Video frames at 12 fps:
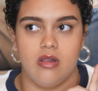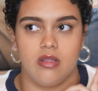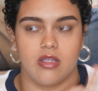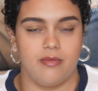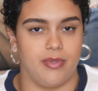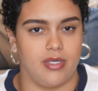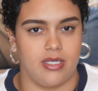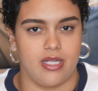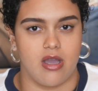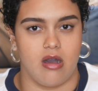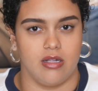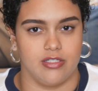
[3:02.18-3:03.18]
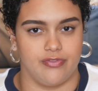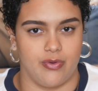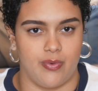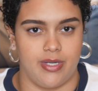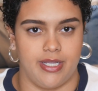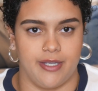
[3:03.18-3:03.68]
community college for
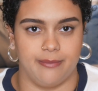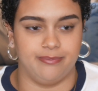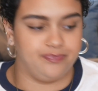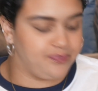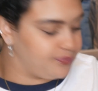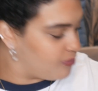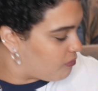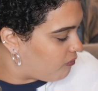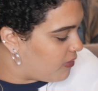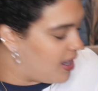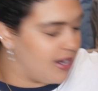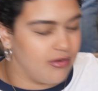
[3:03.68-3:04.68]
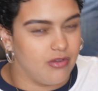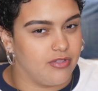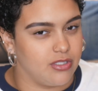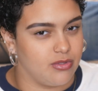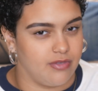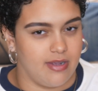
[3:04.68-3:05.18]
1 year. I don't know if
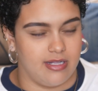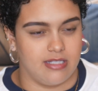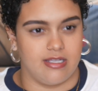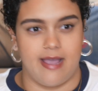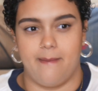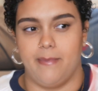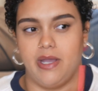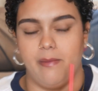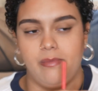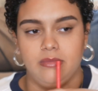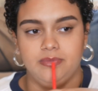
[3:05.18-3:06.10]
this was around that time, but